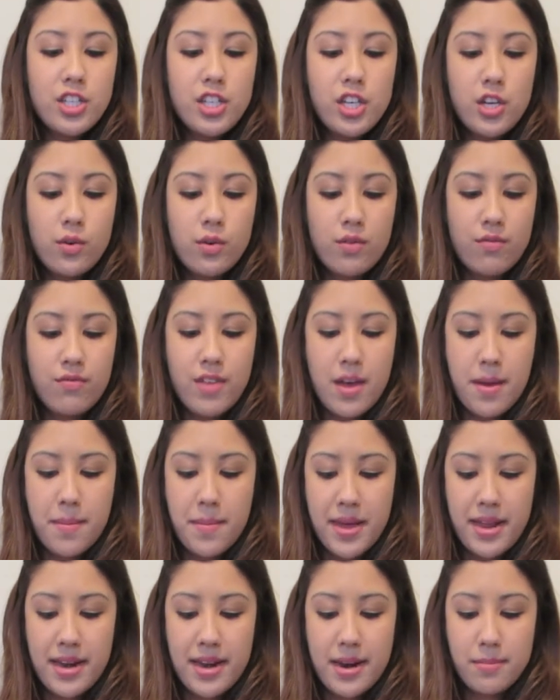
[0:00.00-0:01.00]
two of them
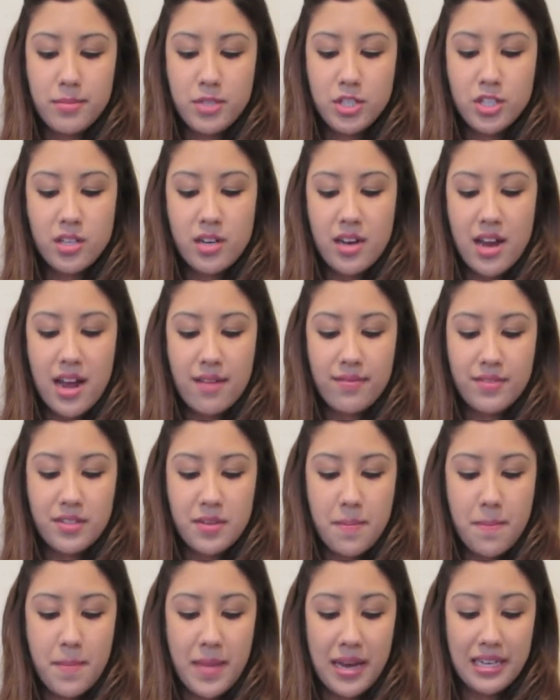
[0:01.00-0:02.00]
and I'm just gonna have to
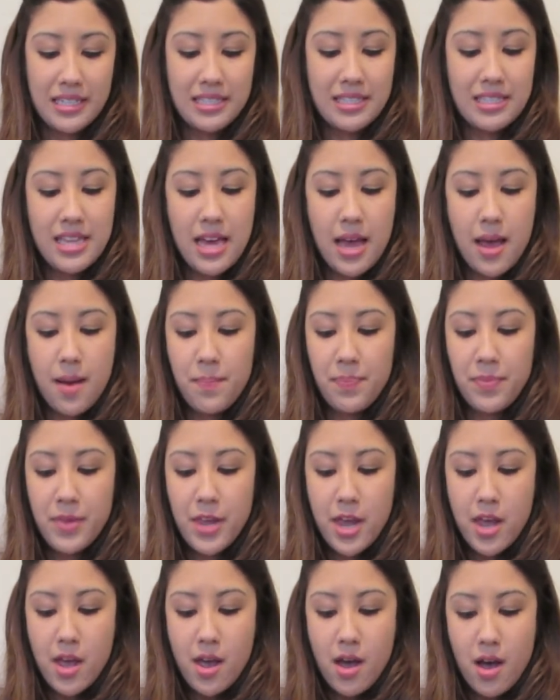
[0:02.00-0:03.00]
mix them
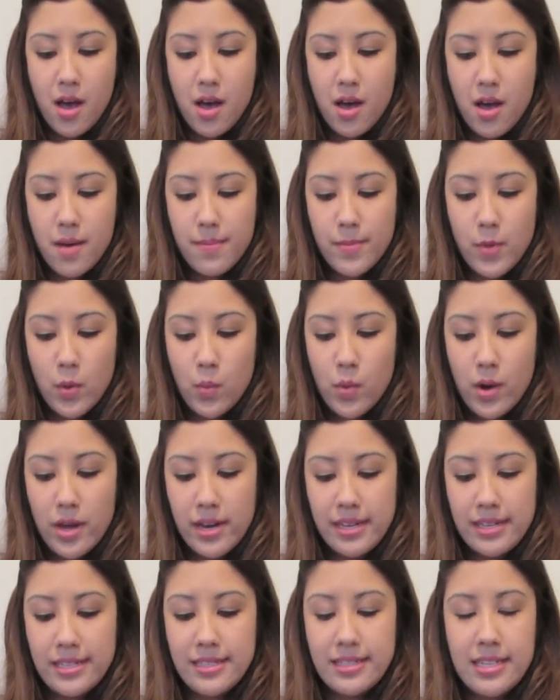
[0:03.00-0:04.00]
um, one
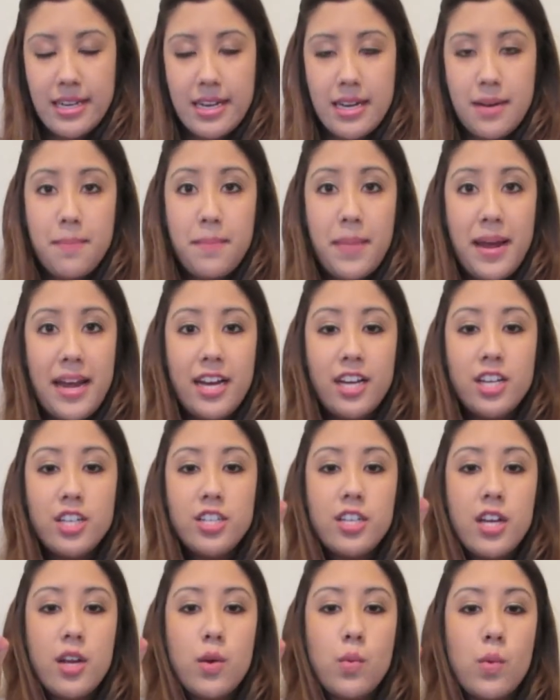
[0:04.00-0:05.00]
is in
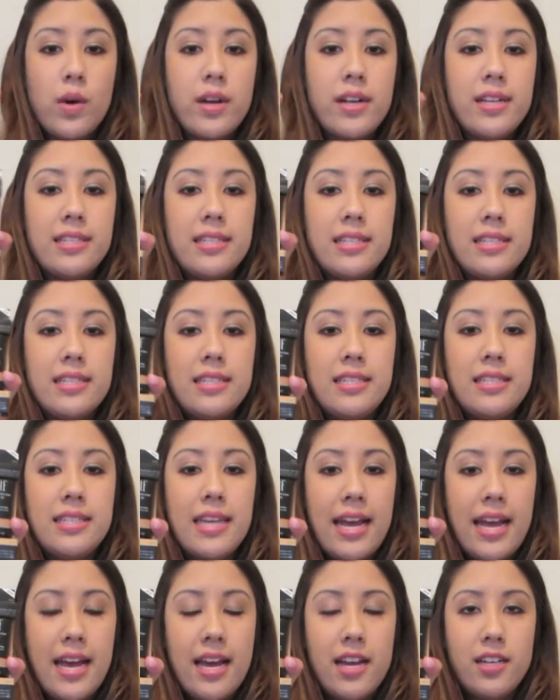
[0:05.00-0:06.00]
beige and one is in
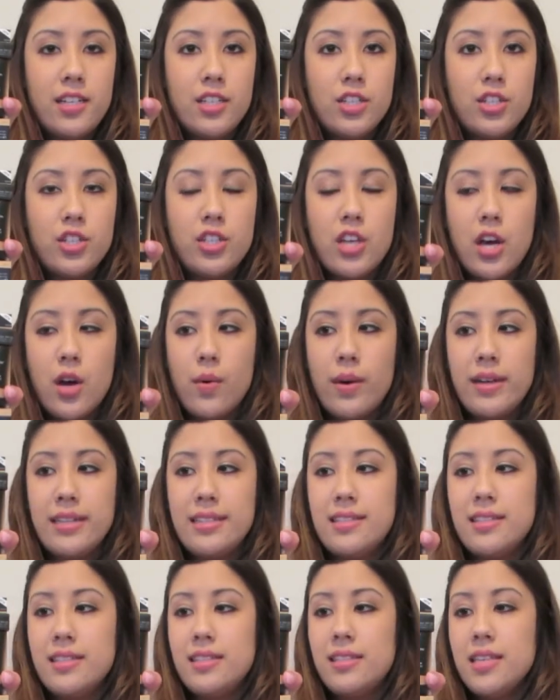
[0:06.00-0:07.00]
sand so
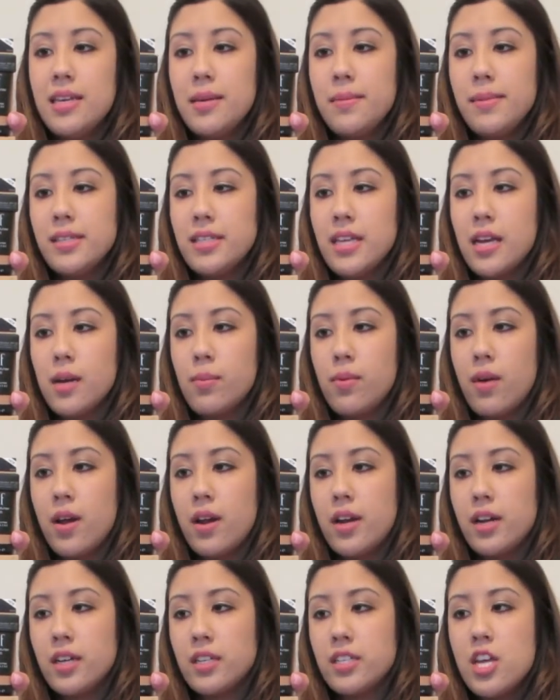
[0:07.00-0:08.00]
it's the same exact
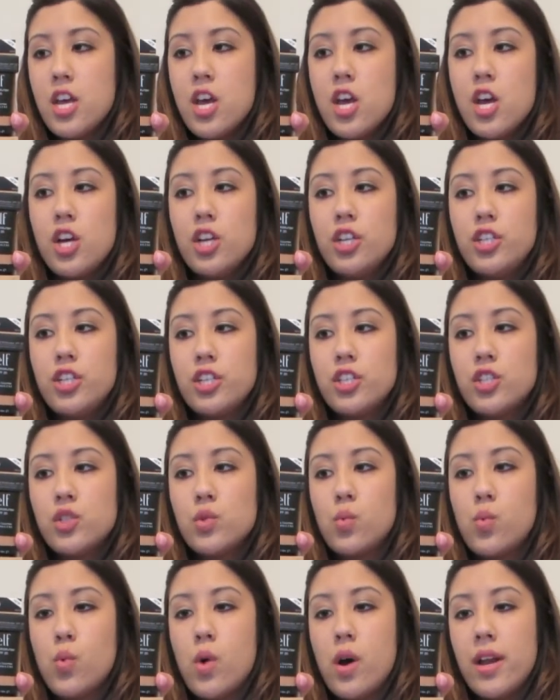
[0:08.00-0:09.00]
product just
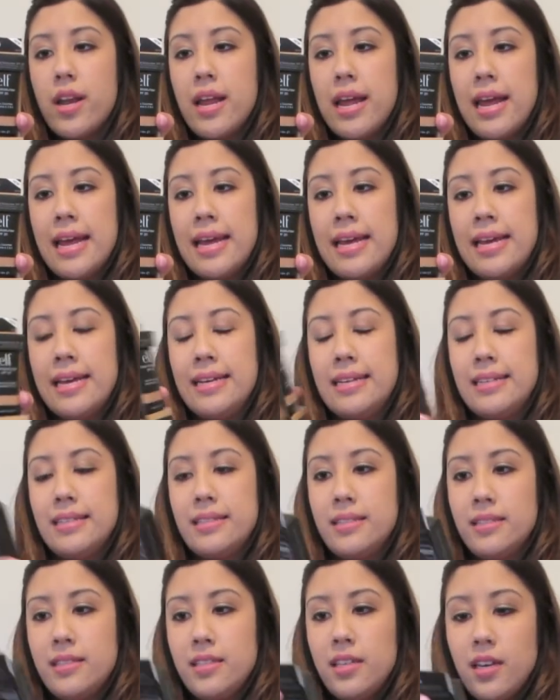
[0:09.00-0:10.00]
one
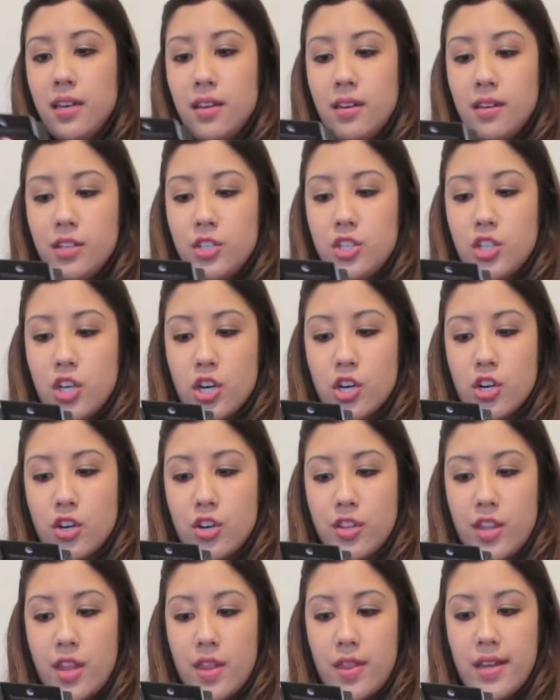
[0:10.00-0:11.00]
is
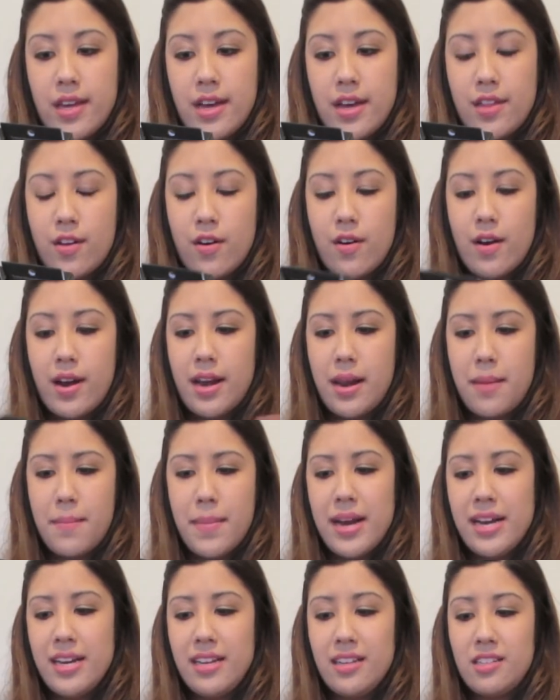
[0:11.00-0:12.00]
darker than the other and I
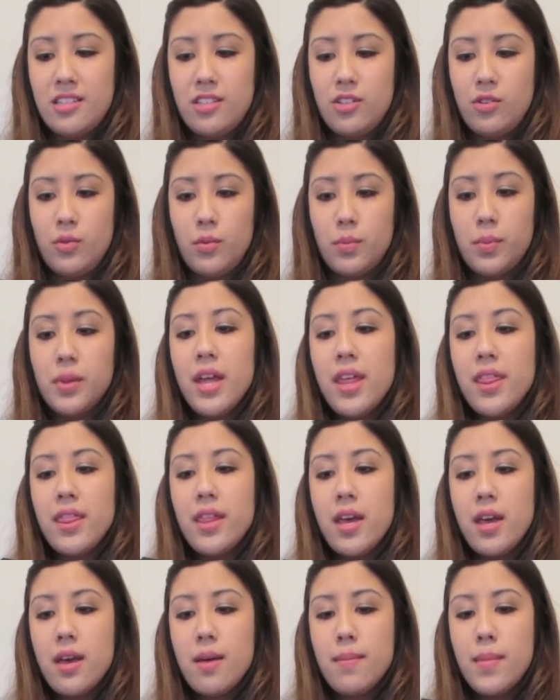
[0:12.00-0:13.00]
might need to blend
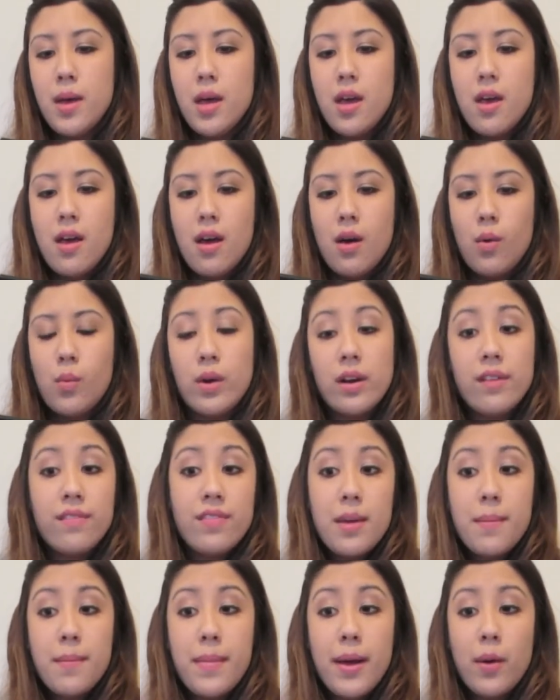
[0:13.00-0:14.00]
them. One of
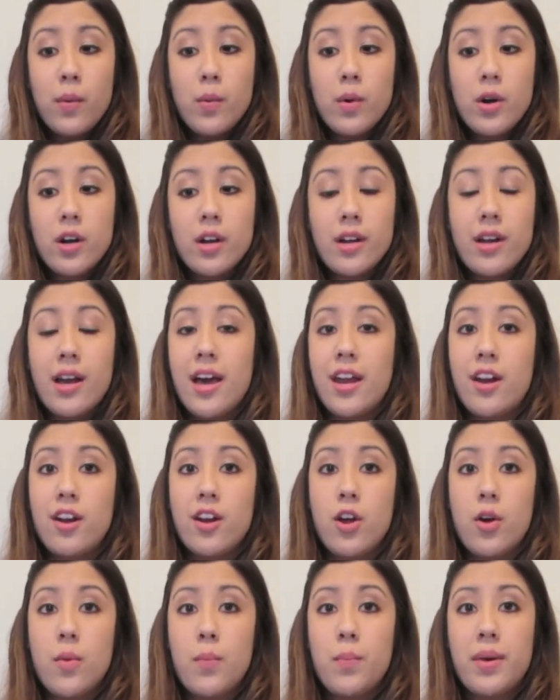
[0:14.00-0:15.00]
them might work, I don't
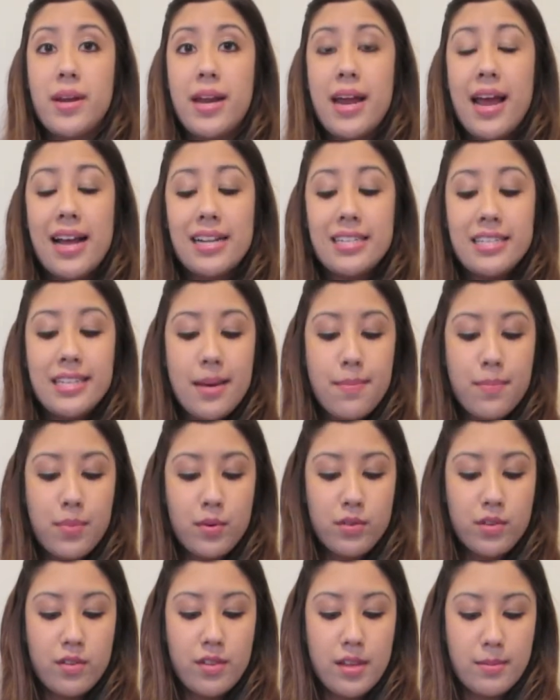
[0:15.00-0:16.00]
know, but I had to get
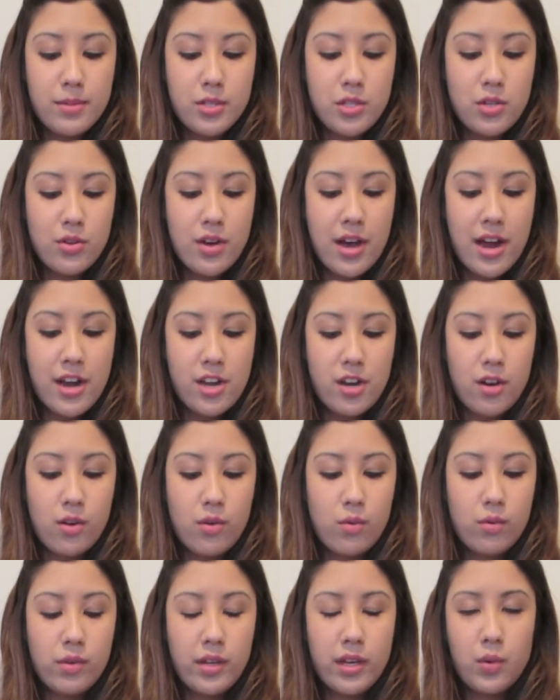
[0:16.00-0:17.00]
both of them so that I
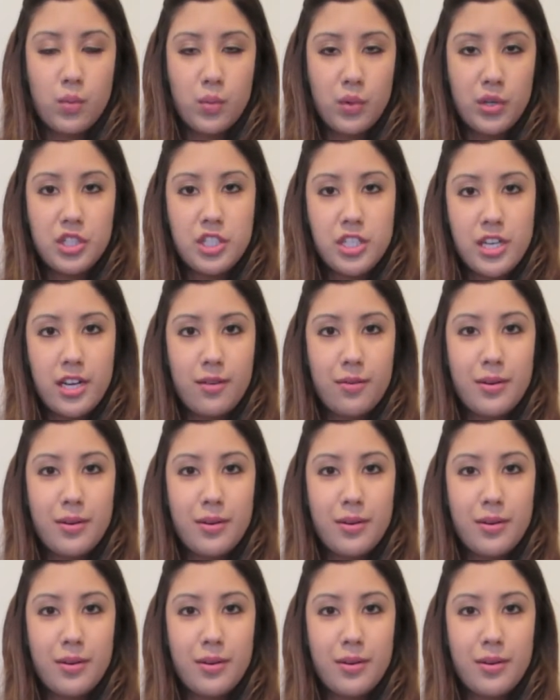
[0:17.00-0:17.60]
knew like which shade